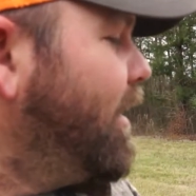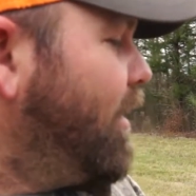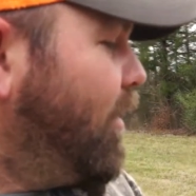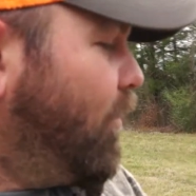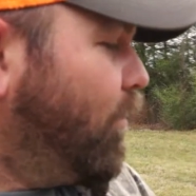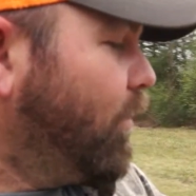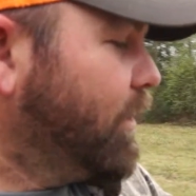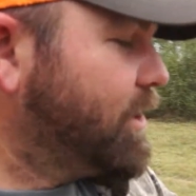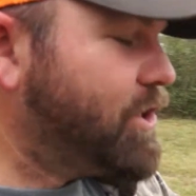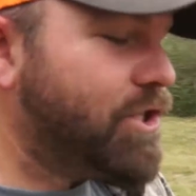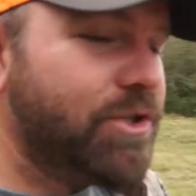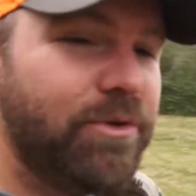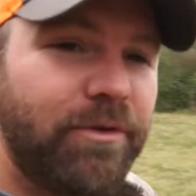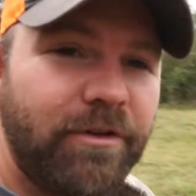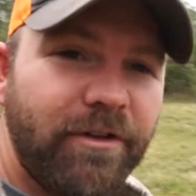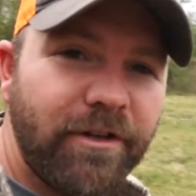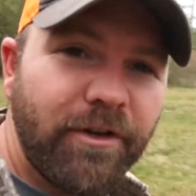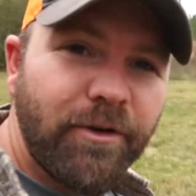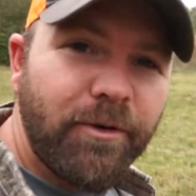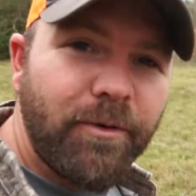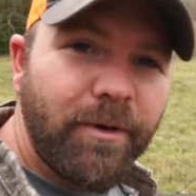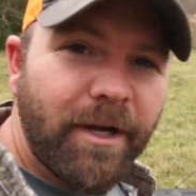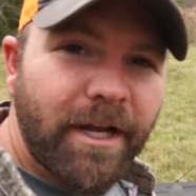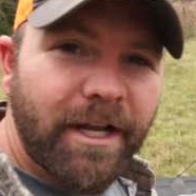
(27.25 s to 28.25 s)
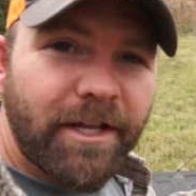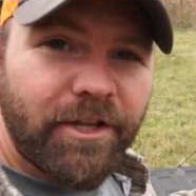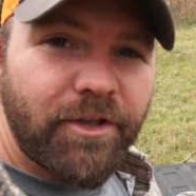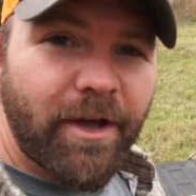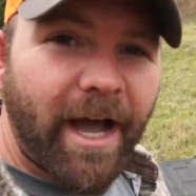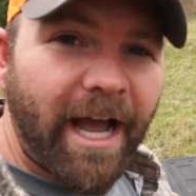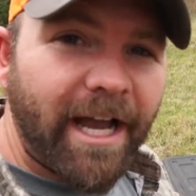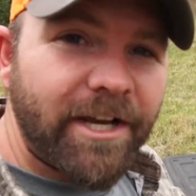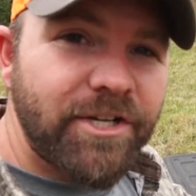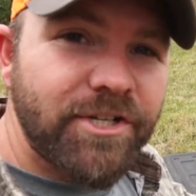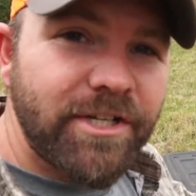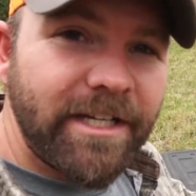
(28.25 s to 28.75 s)
What you do, you
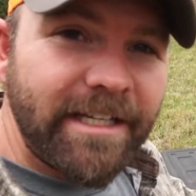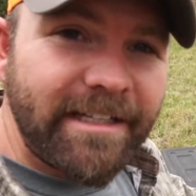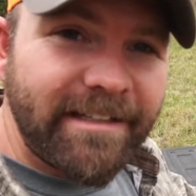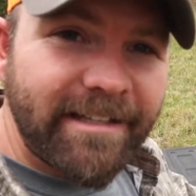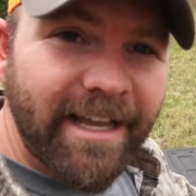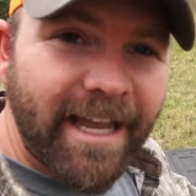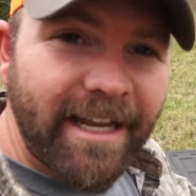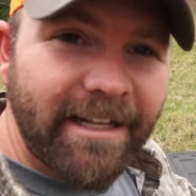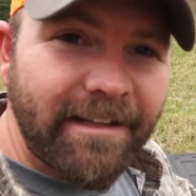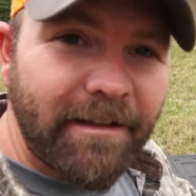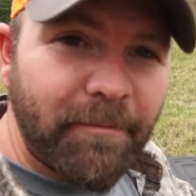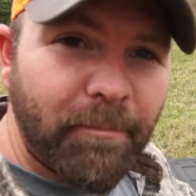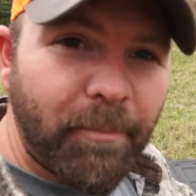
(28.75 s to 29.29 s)
actually take the